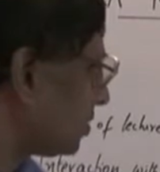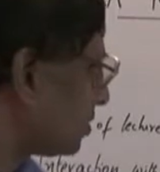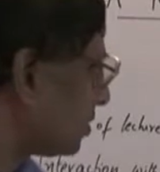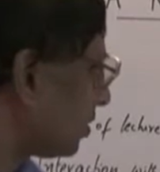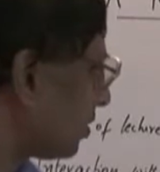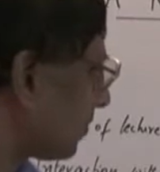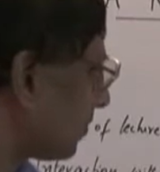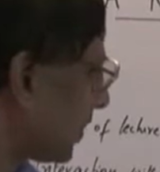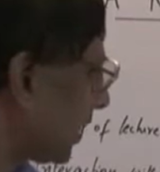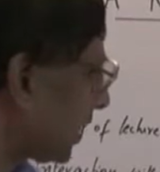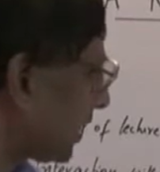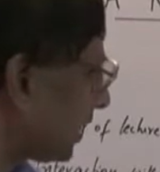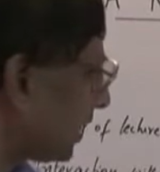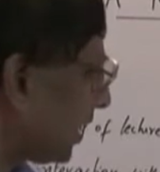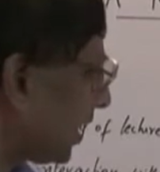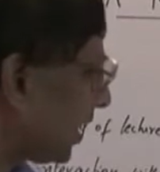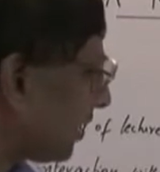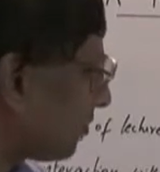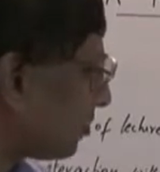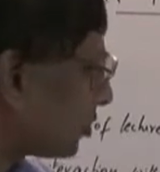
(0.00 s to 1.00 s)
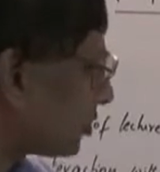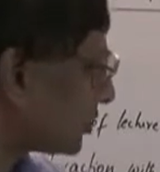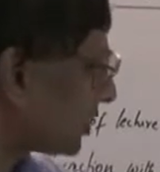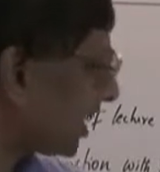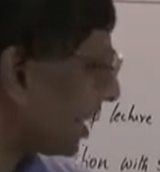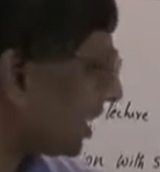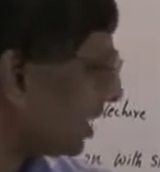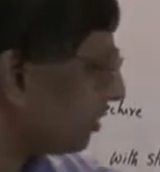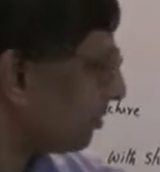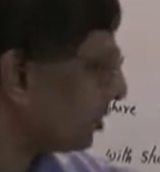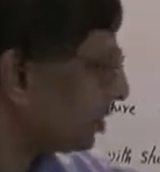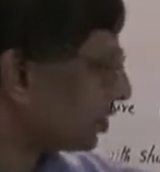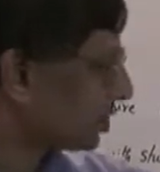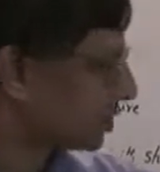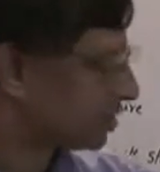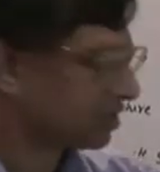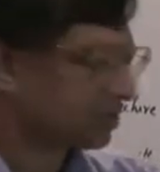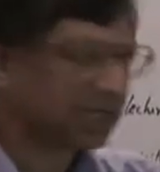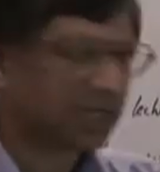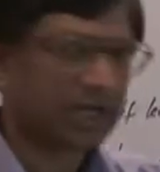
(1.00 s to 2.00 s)
So I can have those
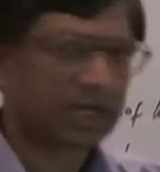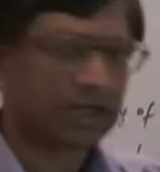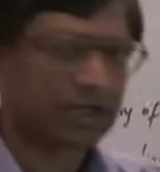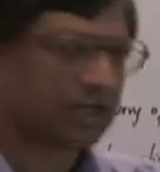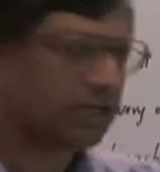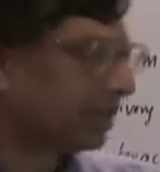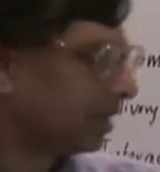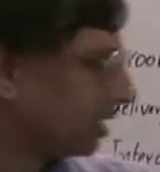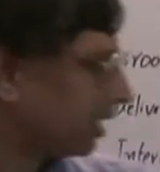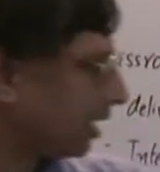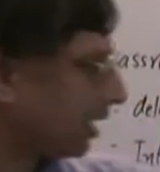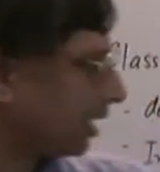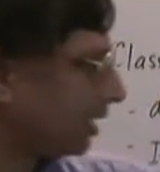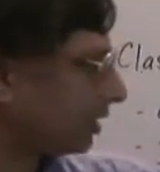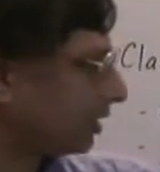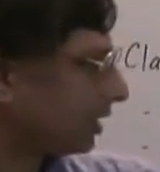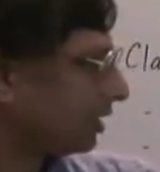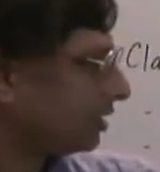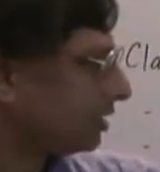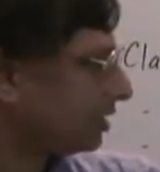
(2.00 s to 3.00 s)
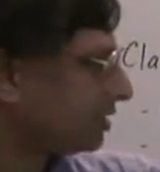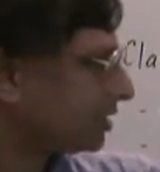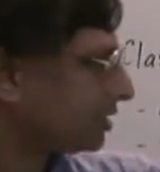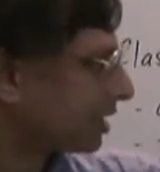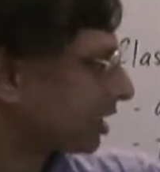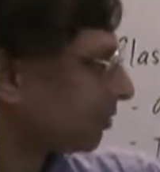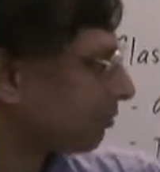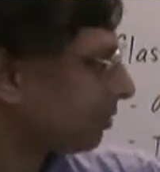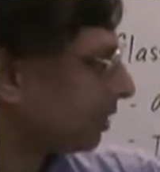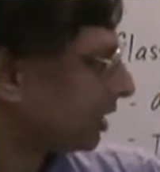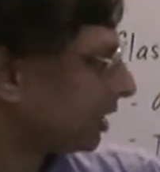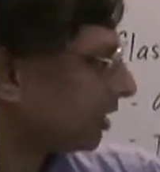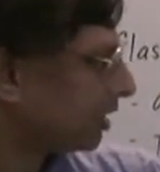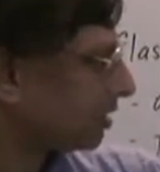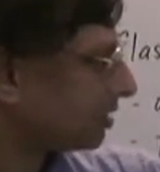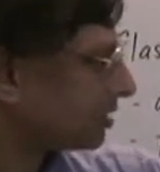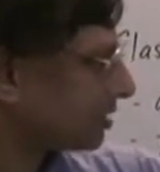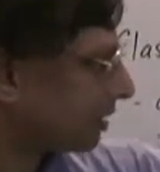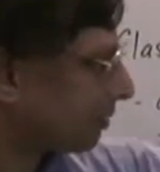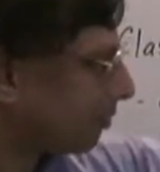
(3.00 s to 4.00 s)
animations done, and then this can be
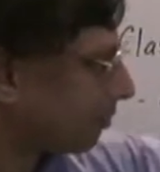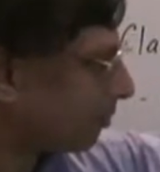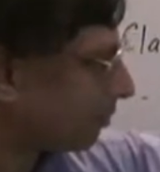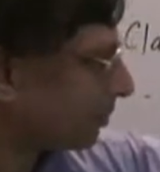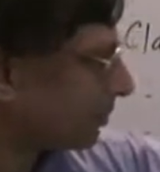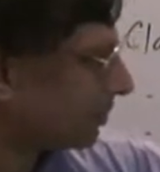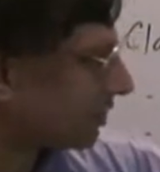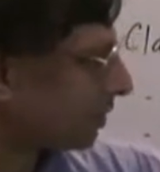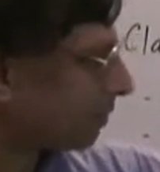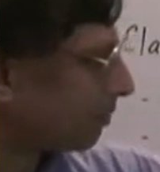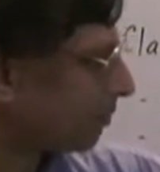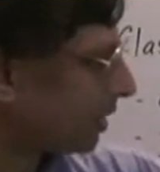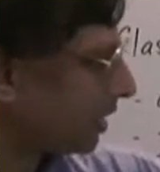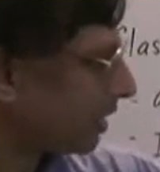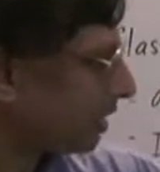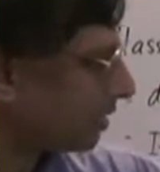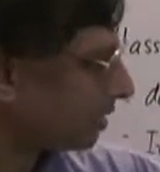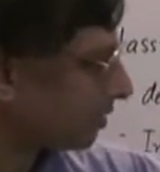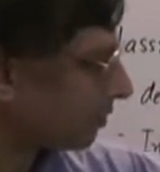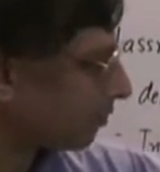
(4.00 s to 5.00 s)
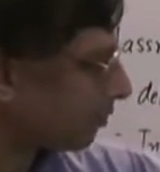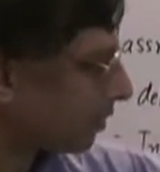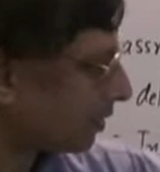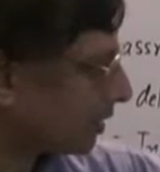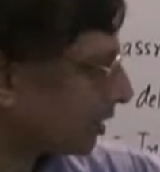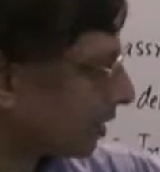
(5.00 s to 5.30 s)
either separate